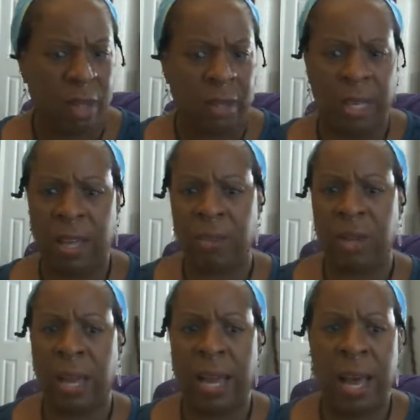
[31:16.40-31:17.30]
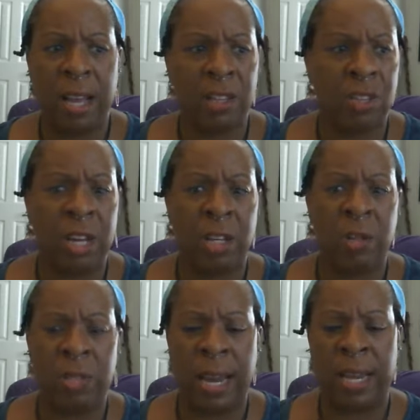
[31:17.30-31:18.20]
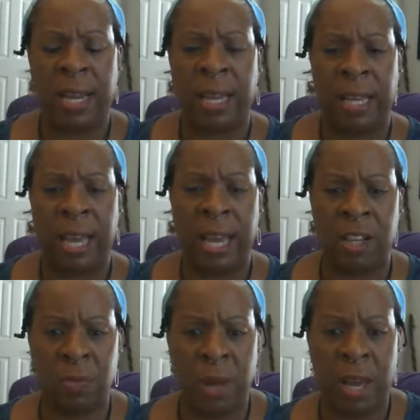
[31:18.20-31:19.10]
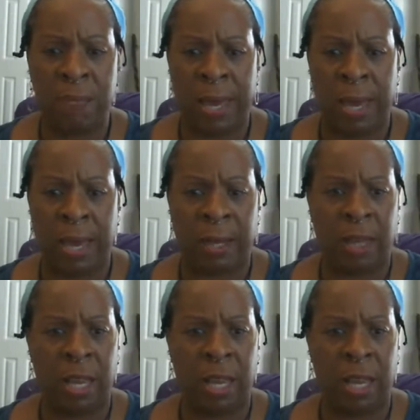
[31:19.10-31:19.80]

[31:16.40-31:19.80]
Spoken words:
the other night I saw you standing at the edge of my bed